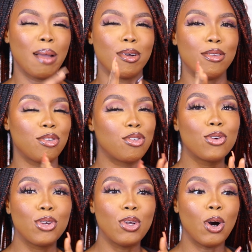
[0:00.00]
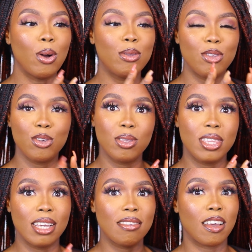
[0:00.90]
I'm going to show you all the new
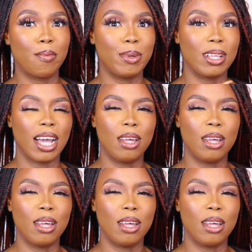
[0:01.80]
things I've been